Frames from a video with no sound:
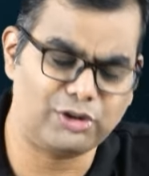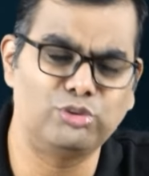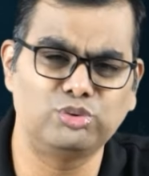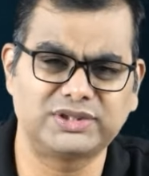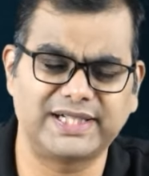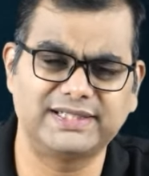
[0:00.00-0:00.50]

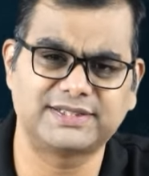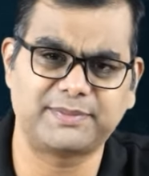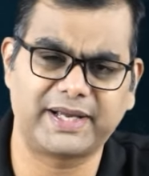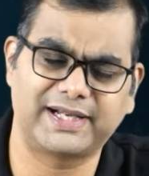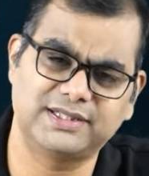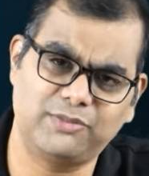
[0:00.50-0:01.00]
who set this
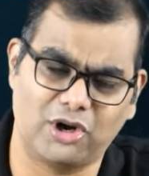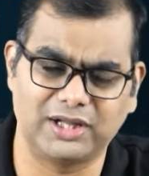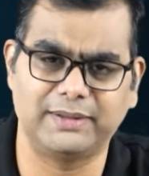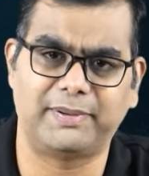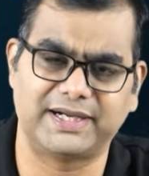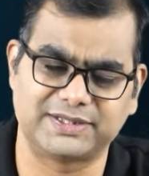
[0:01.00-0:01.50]
mechanism? All
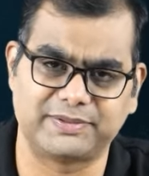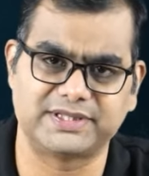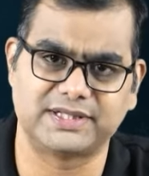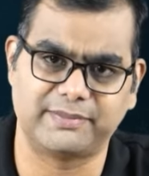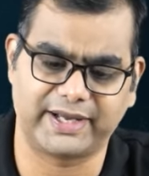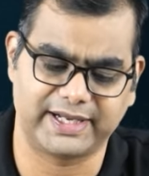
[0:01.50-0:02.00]
the participants
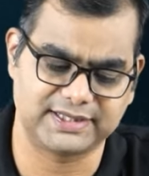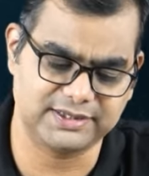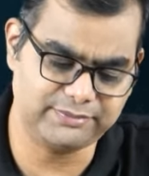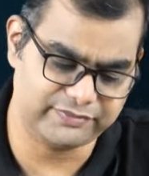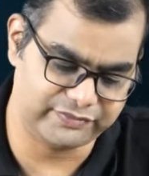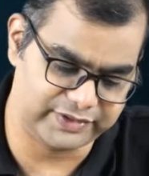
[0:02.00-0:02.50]
in the
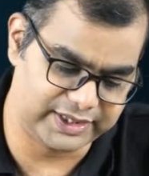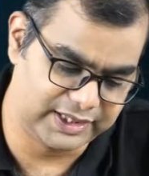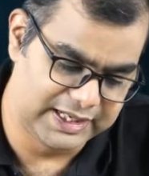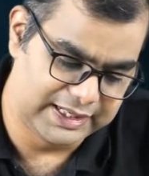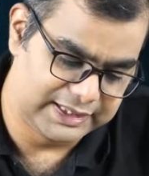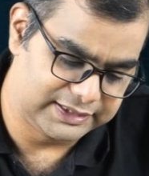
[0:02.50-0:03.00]
mechanism, where
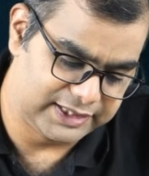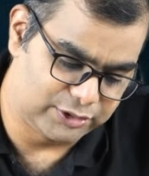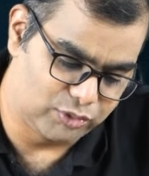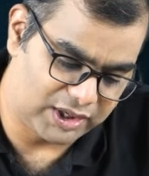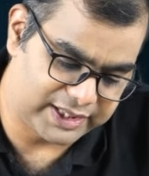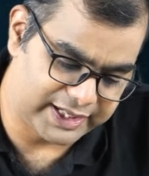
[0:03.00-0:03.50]
they
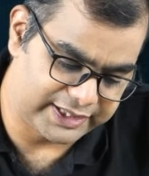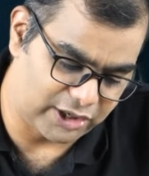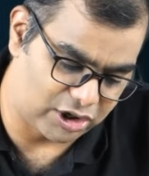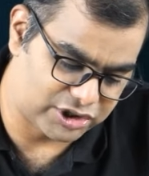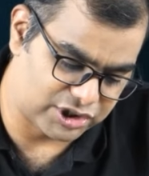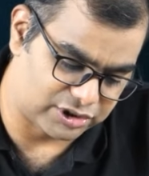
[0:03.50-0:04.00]
do a credit
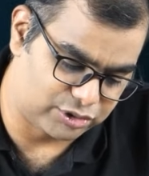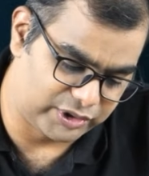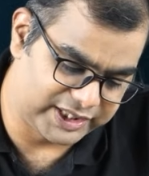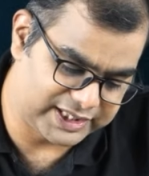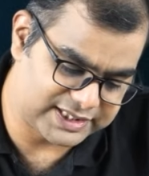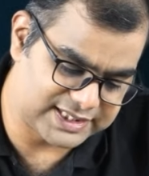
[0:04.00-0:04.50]
auction. To
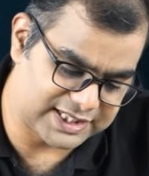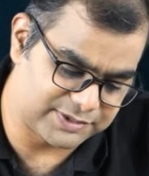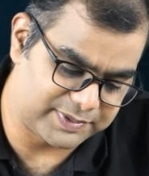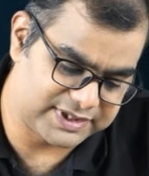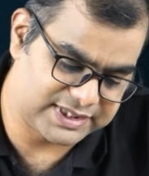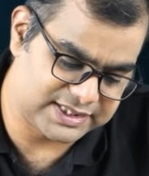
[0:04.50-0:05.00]
increase
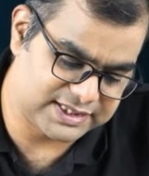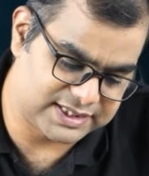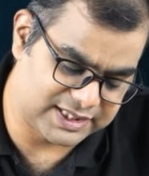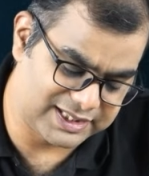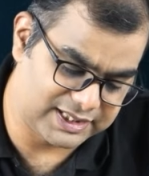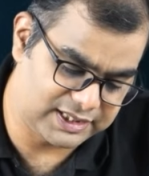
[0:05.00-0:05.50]

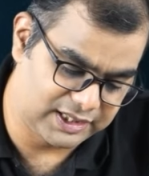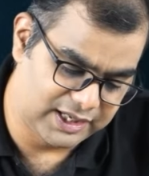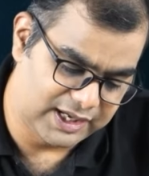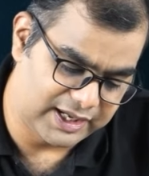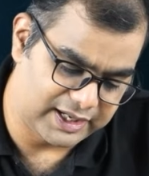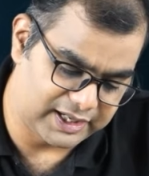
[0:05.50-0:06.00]
transparency,
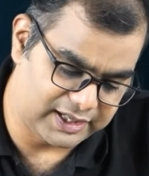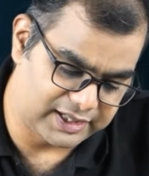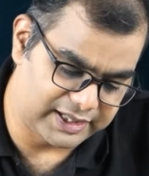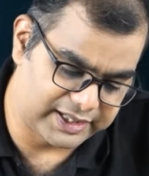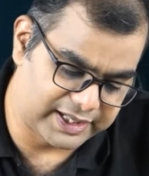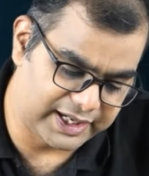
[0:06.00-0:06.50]

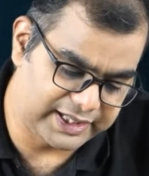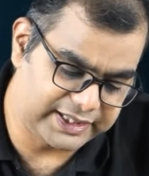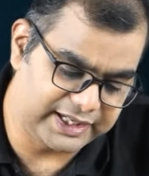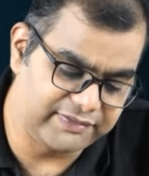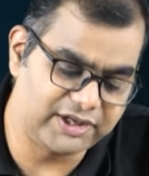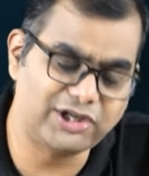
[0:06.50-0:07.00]
a credit
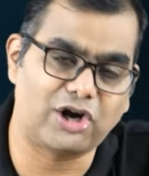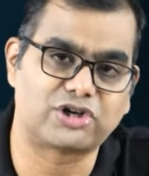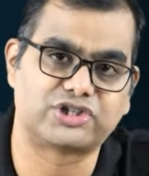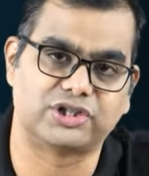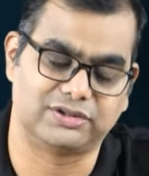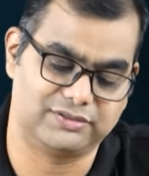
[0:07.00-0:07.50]
event
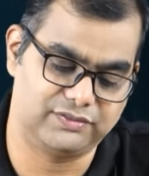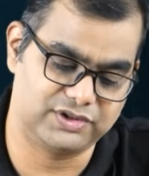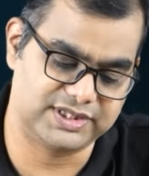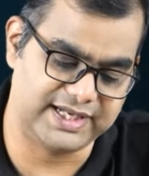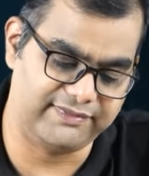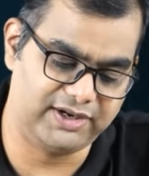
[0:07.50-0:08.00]
auction
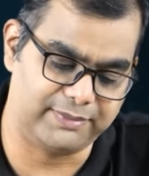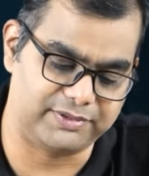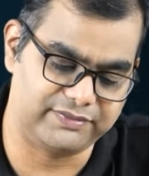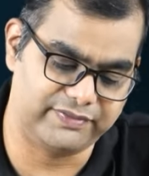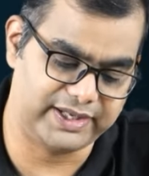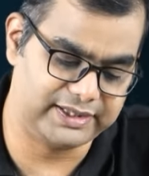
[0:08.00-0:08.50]
was
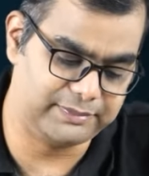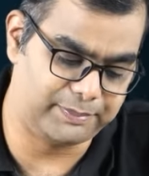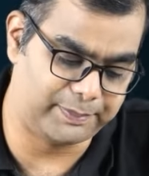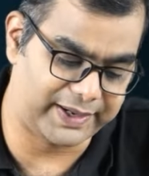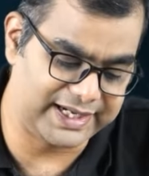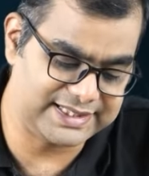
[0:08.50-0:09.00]
developed wherein
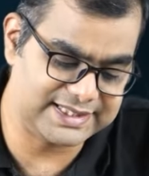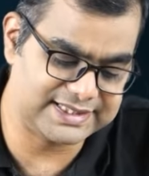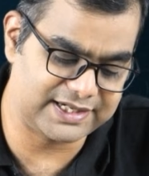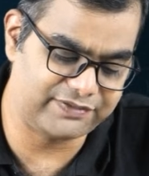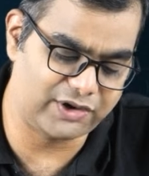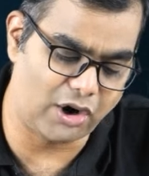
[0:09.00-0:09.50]
price is
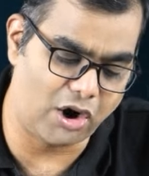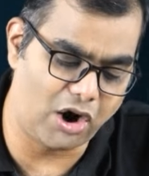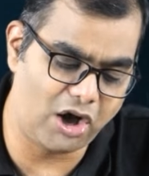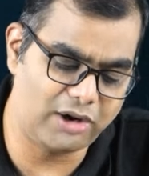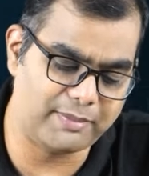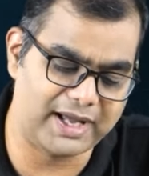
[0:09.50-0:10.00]
set for
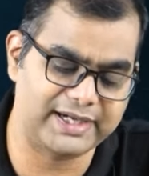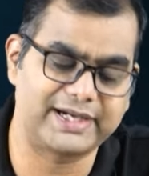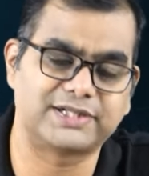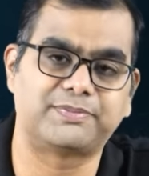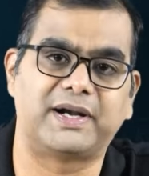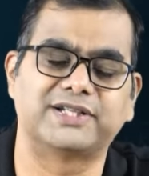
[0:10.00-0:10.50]
all
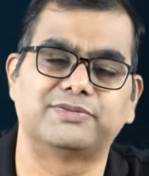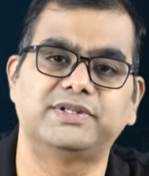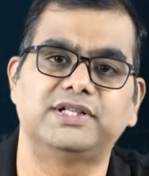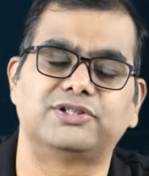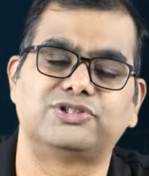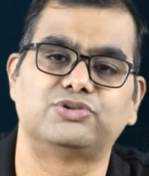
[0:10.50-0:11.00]
market
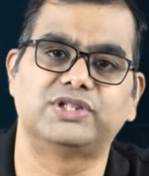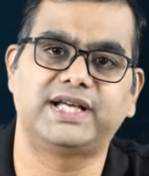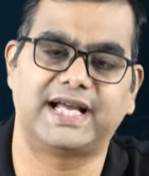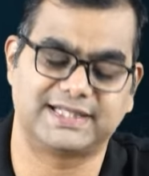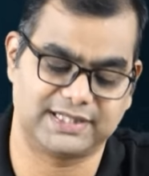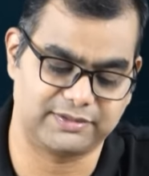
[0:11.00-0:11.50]
participants that choose a
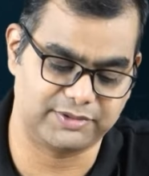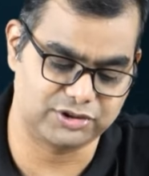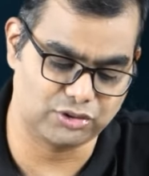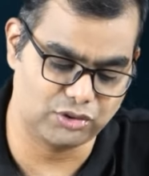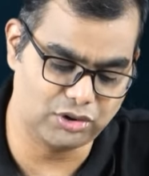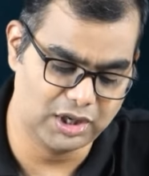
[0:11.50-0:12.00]
cash settlement.
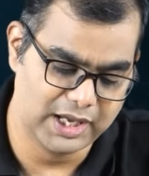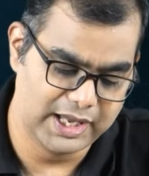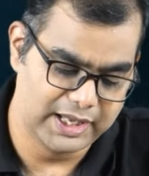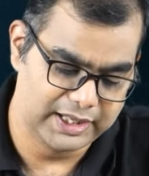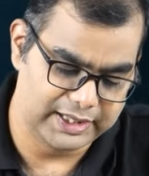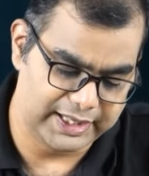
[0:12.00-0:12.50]
So,
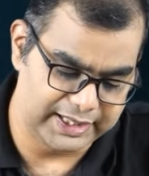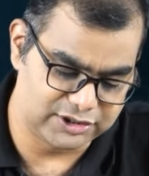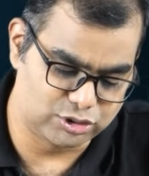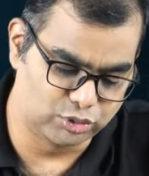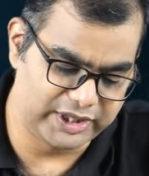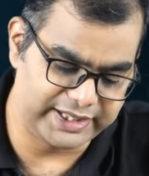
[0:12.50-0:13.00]

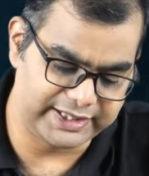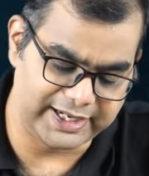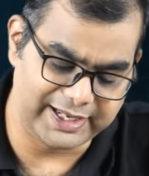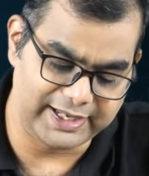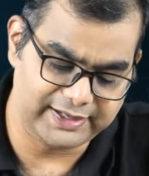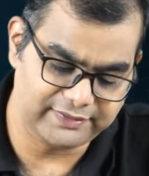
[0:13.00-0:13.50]
student
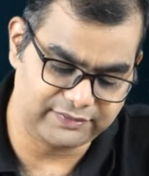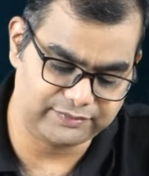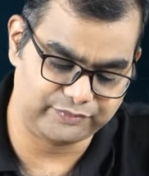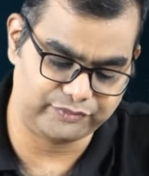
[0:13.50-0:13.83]
A